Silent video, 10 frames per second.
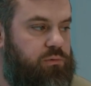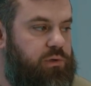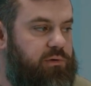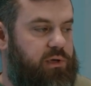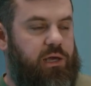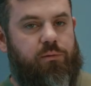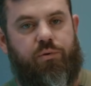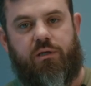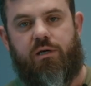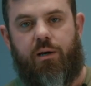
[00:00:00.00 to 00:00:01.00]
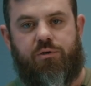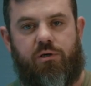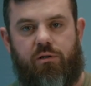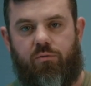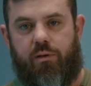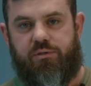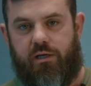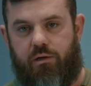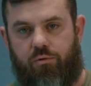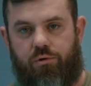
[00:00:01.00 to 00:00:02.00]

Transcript: We have a hand-picked option on the website,